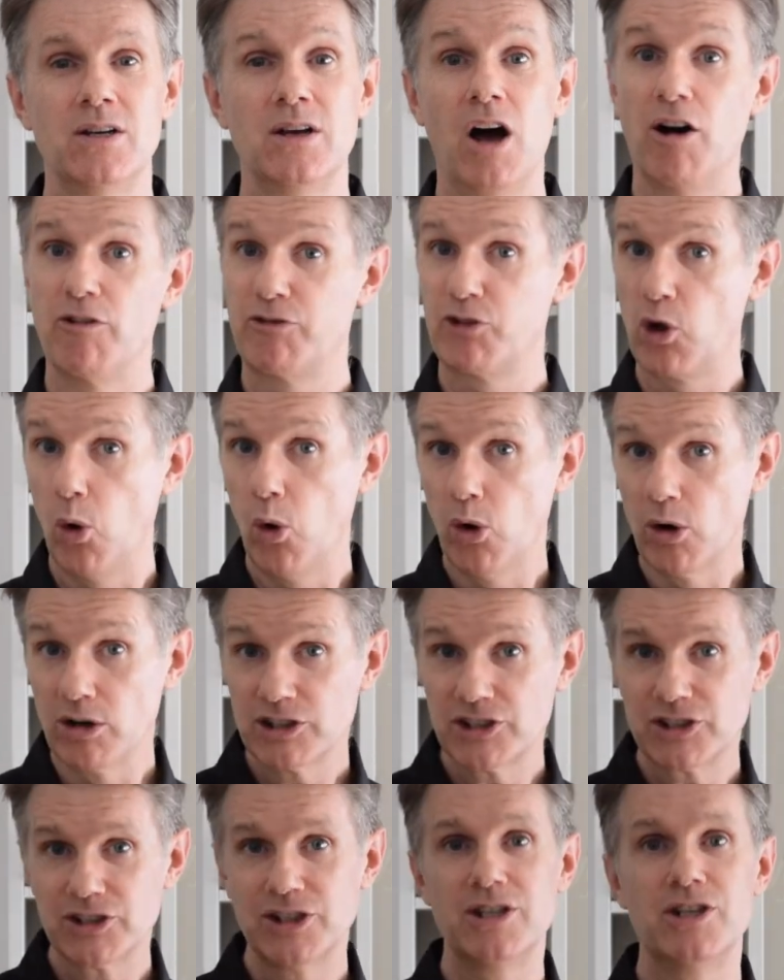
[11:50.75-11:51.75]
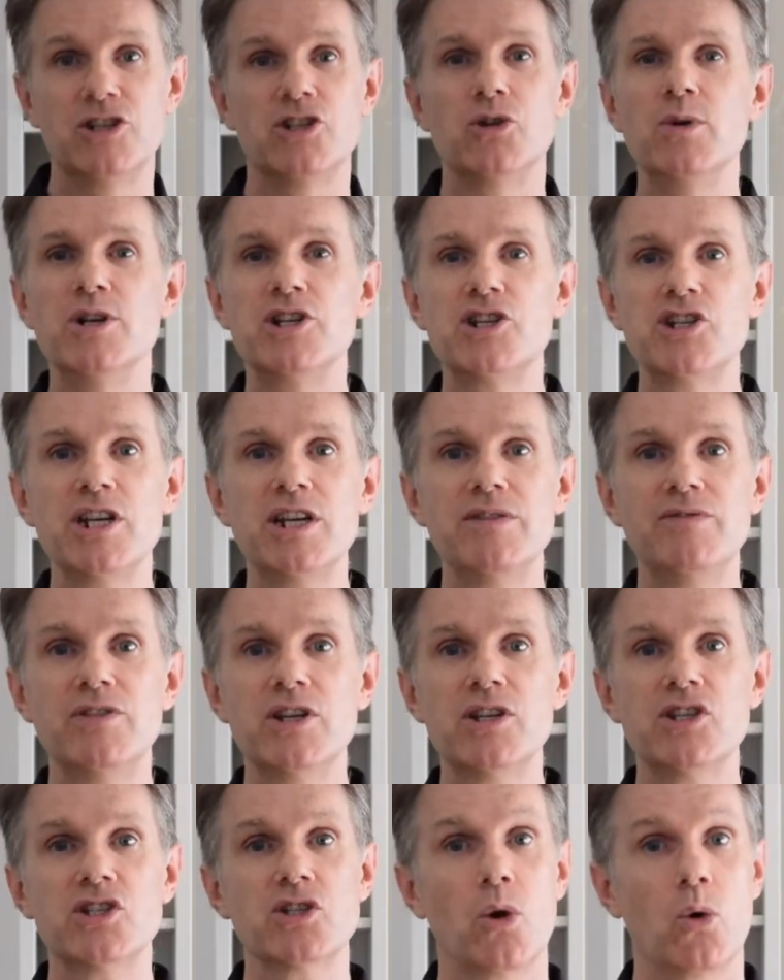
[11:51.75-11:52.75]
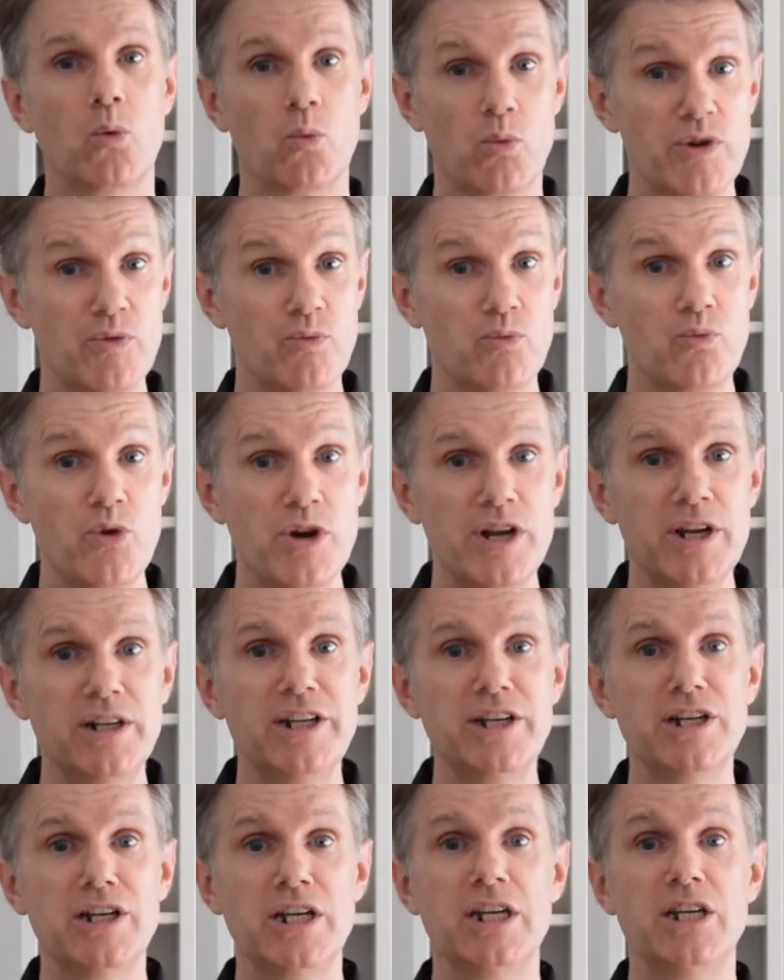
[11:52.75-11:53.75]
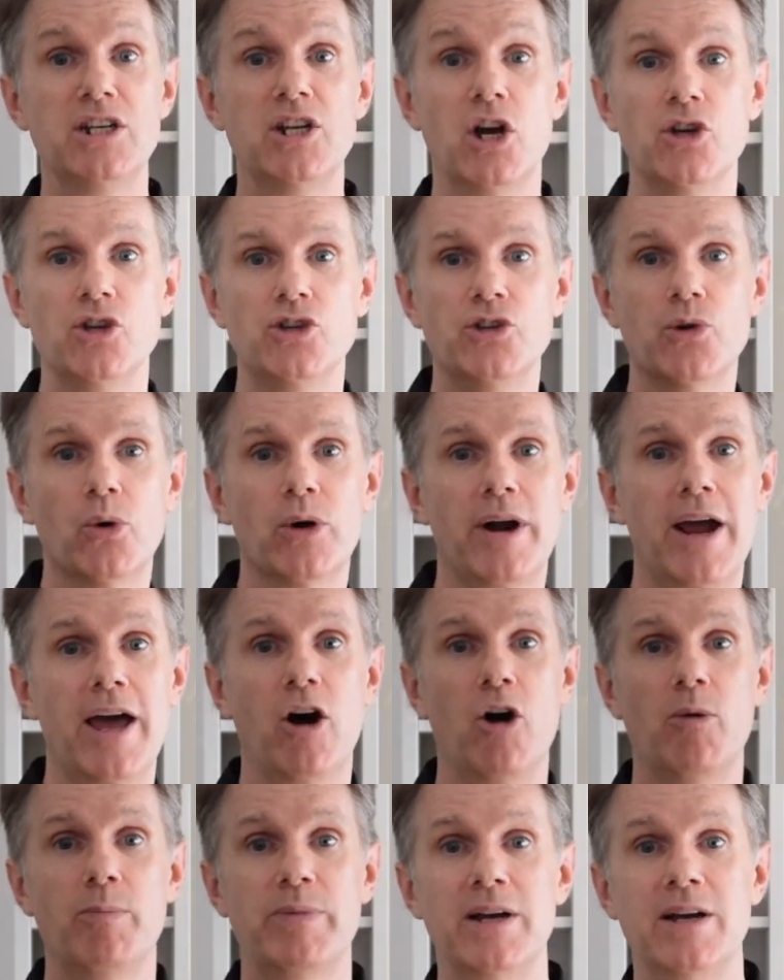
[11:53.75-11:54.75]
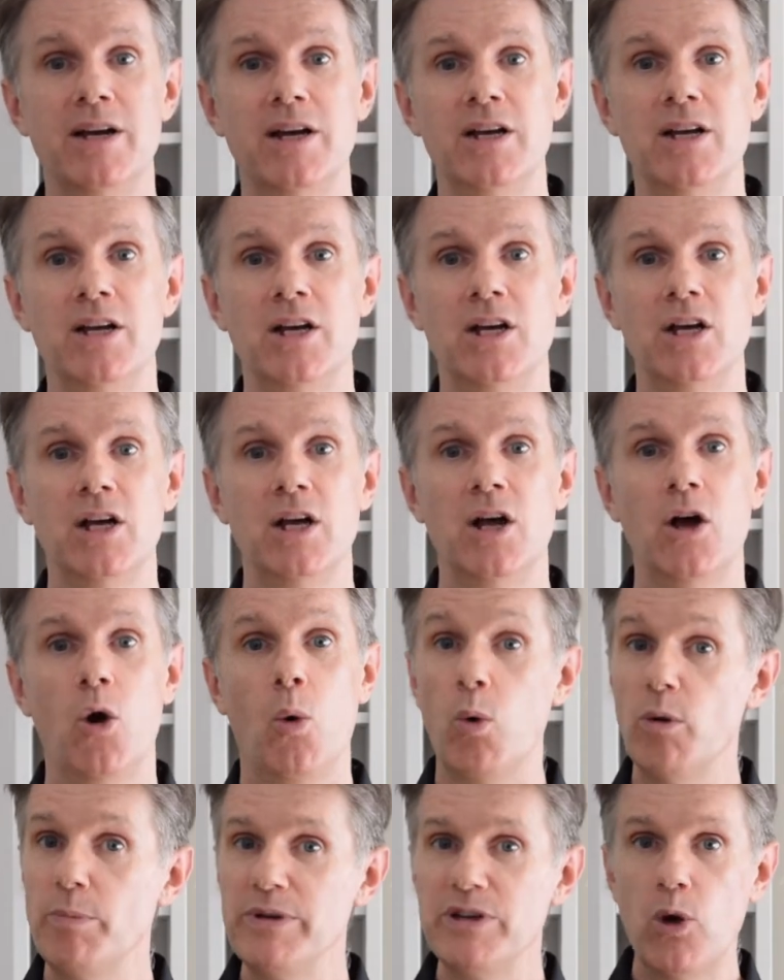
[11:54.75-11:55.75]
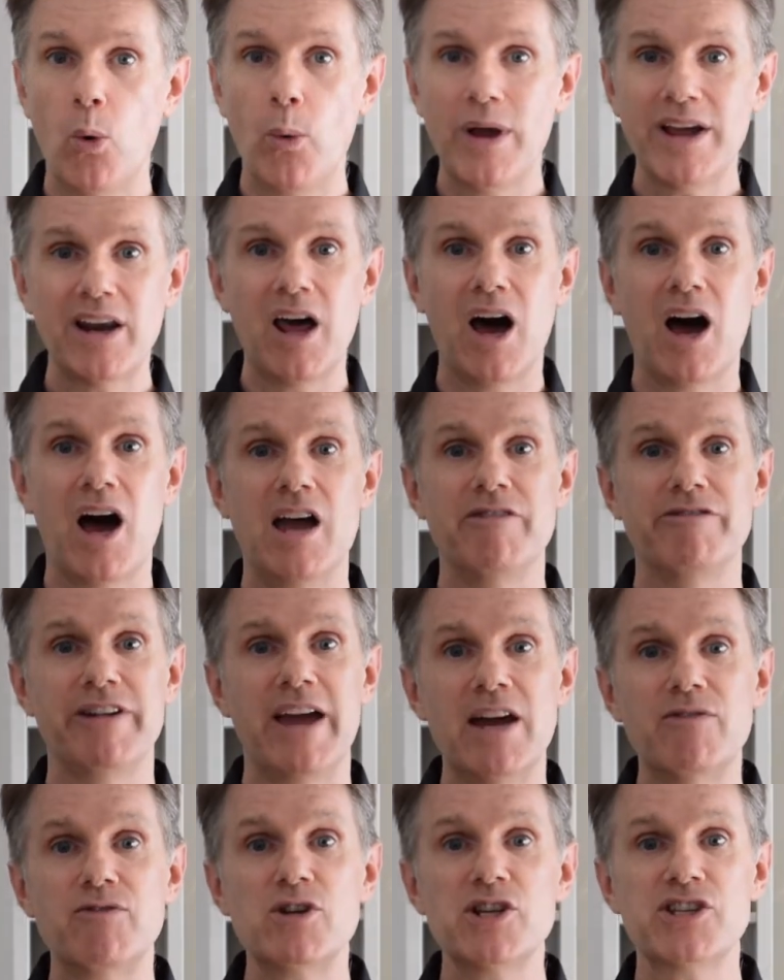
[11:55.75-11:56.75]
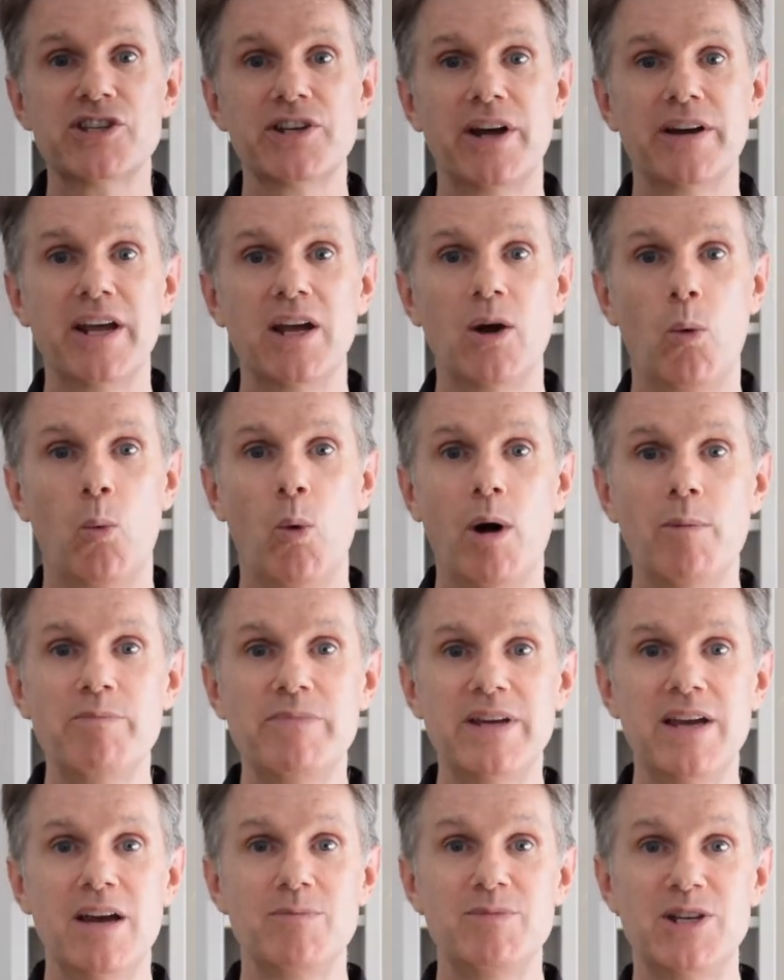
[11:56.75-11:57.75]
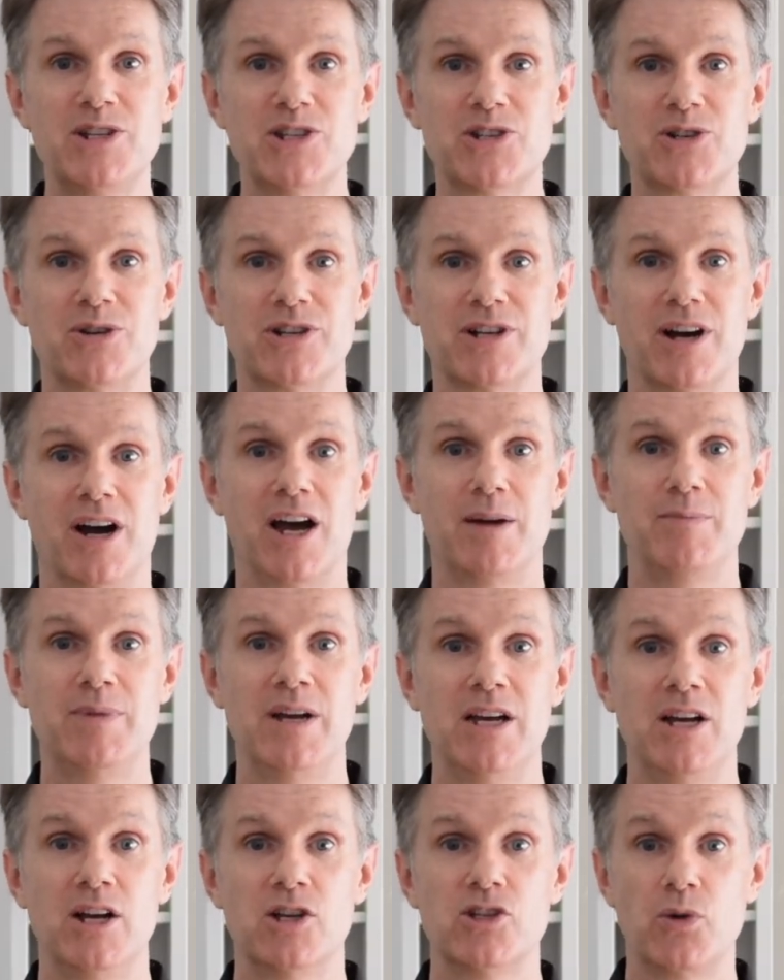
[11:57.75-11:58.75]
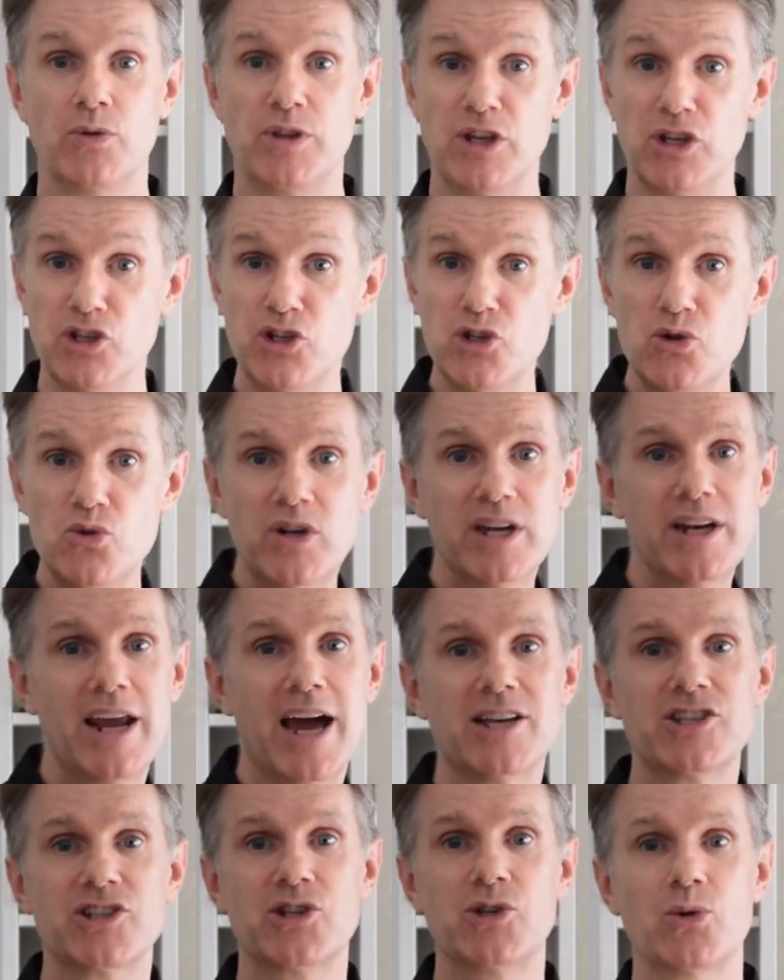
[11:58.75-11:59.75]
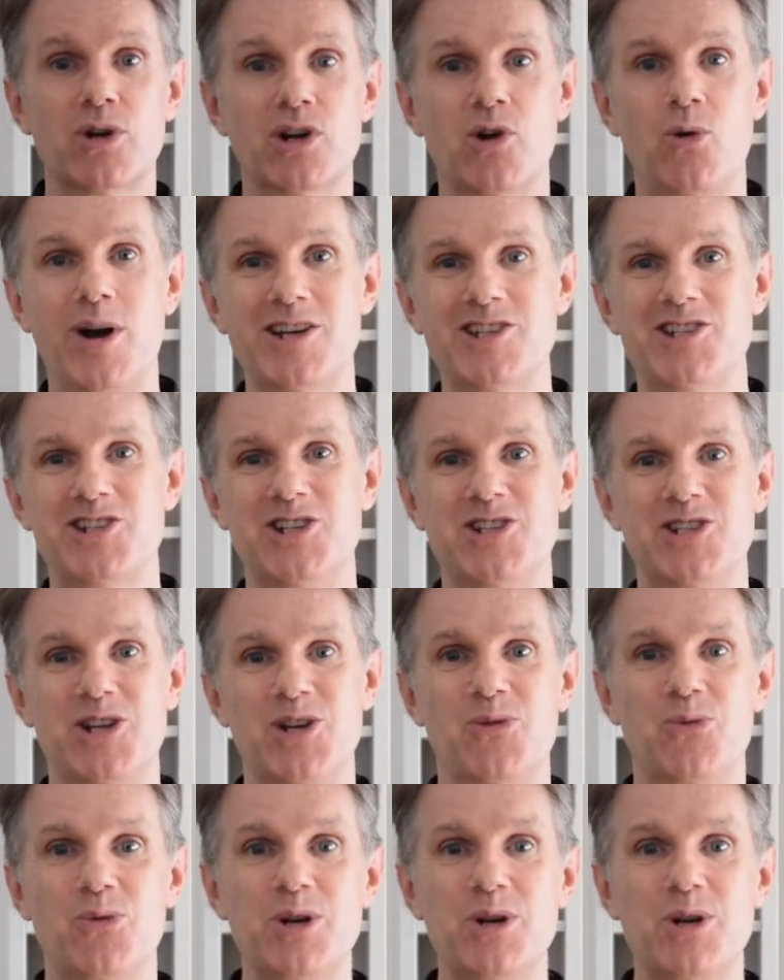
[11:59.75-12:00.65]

Of course, to achieve this, we really need your help. We'll be going live every Sunday at 1 p.m. Eastern Time so that you can ask your questions in